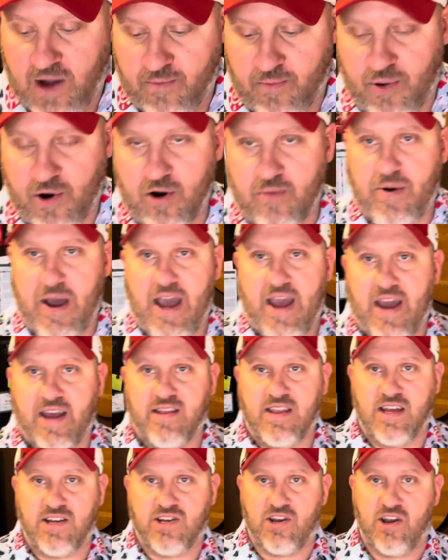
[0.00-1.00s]
per
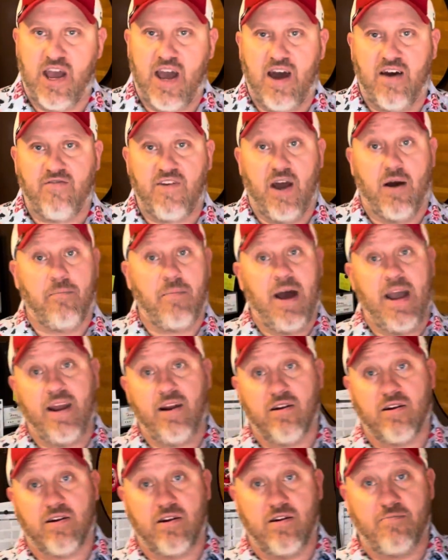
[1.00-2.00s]
bag that you have. Now mine
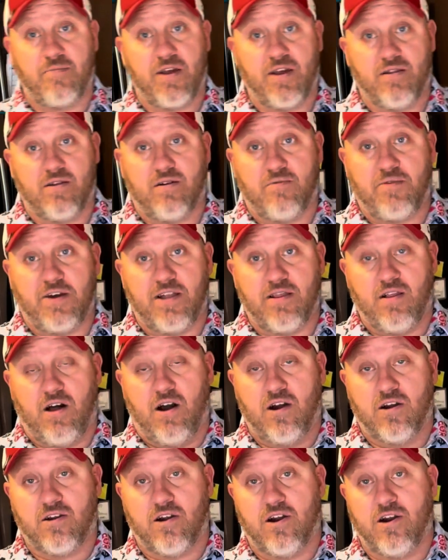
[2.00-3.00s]
are going to be a little bit
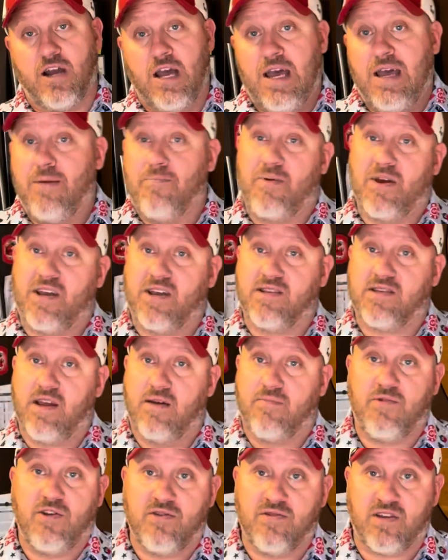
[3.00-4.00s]
longer because
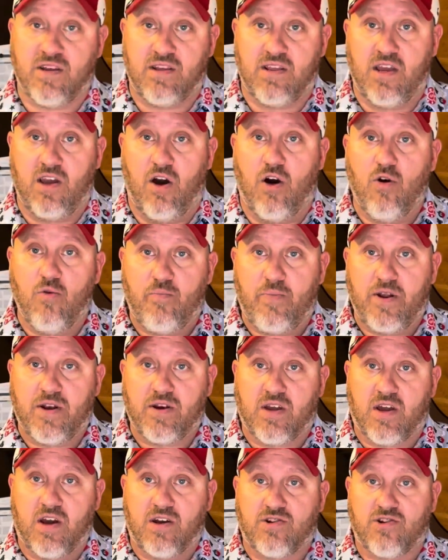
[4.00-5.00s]
I'm using the
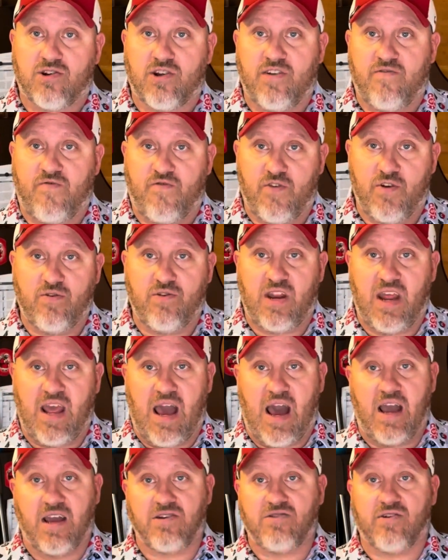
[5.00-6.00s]
Open Country food
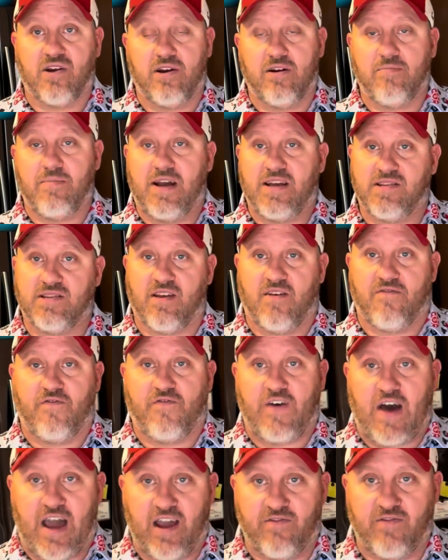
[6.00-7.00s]
dehydrator. Mine's a
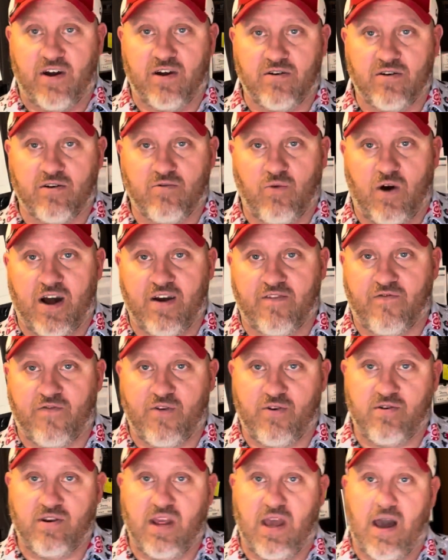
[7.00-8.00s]
500 watt
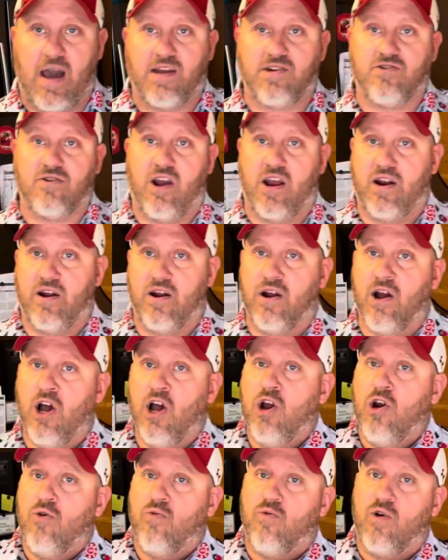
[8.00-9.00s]
food dehydrator
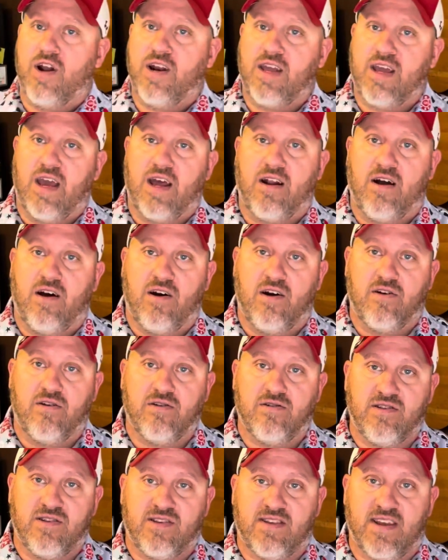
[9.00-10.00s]
running at
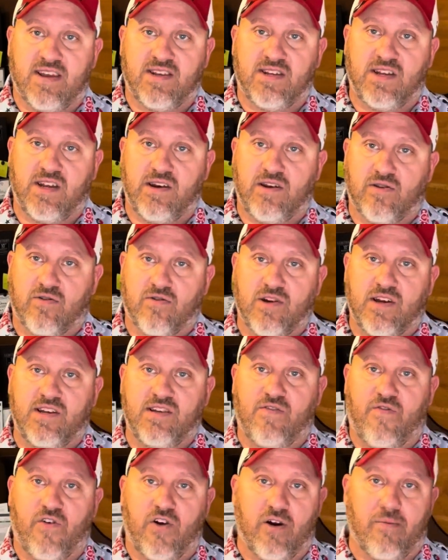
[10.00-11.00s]
160
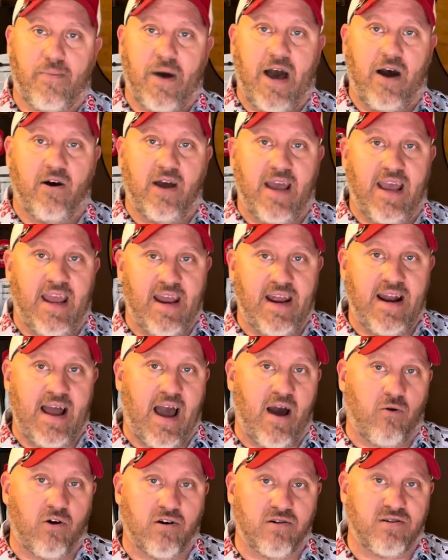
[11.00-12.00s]
degrees for about 8
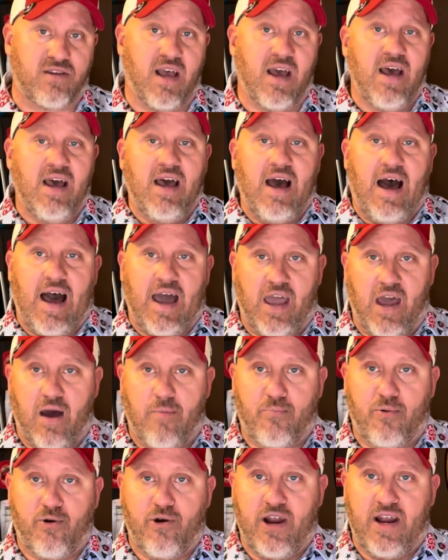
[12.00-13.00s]
hours. I
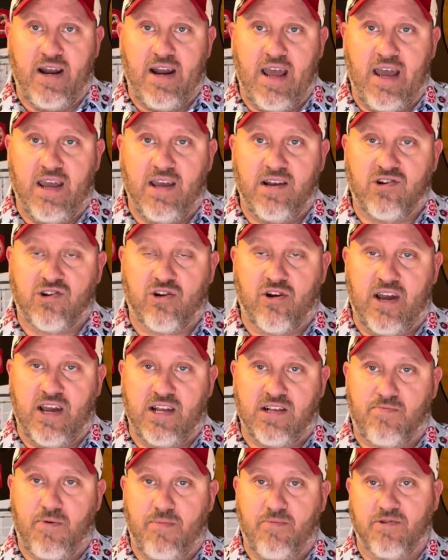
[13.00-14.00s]
operate 8
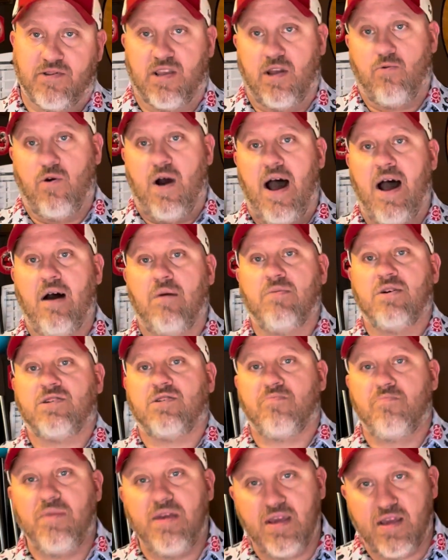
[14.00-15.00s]
trays. People say, well, how
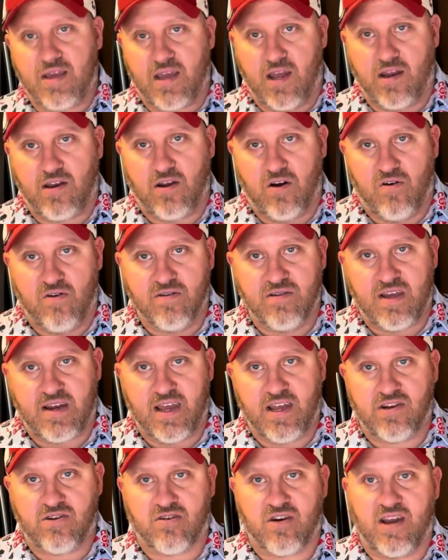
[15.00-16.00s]
much meat can you hold in
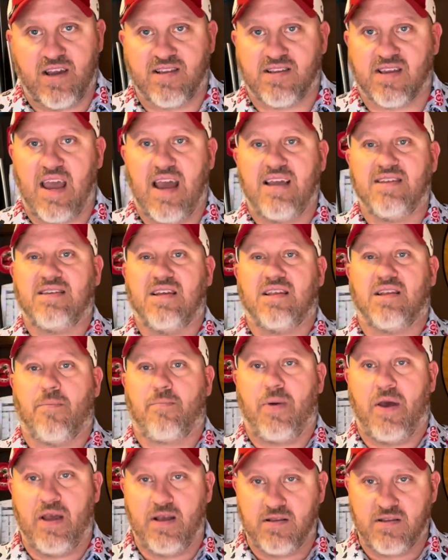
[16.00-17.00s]
8 trays? Guys, it
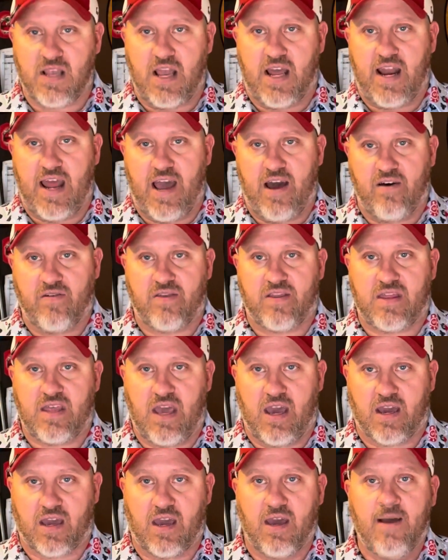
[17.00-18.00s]
depends on how
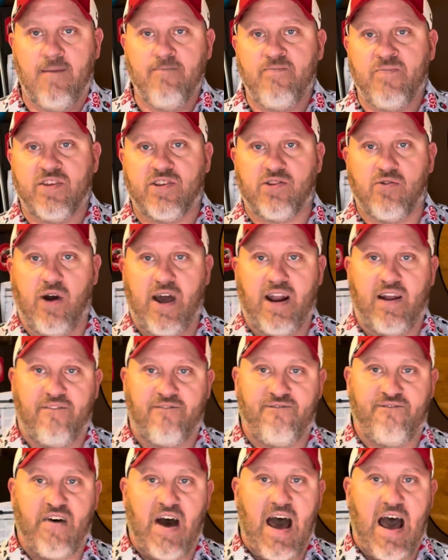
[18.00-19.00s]
thick. So at
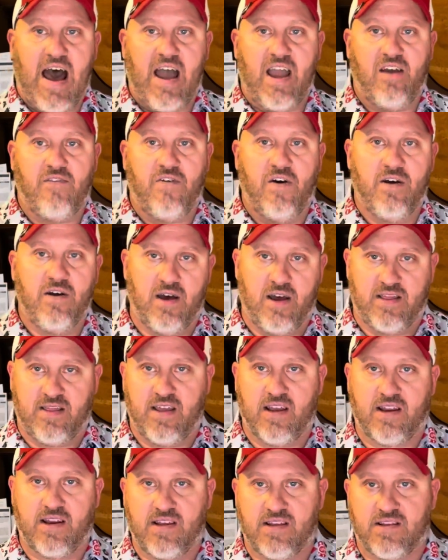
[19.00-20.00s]
a
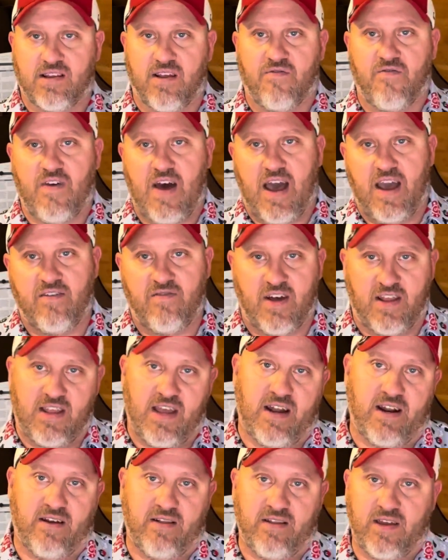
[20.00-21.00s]
thickness of 5 on
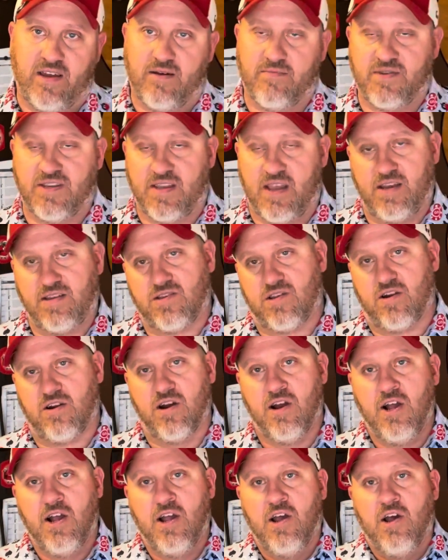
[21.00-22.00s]
that LEM
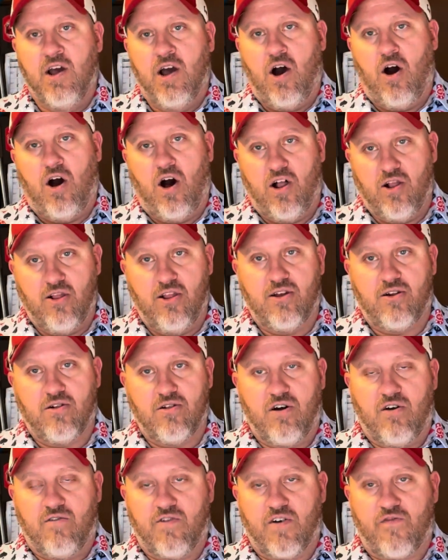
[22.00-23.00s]
slicer, a
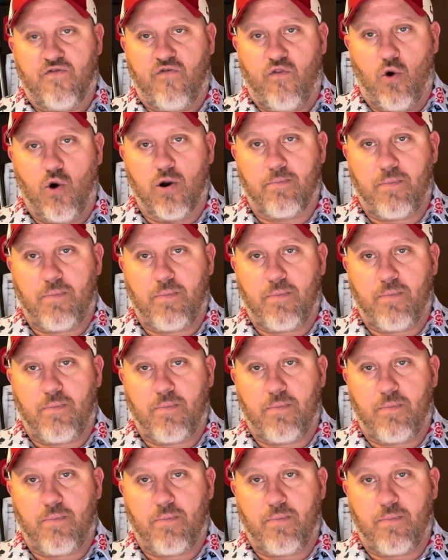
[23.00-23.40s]
little over 4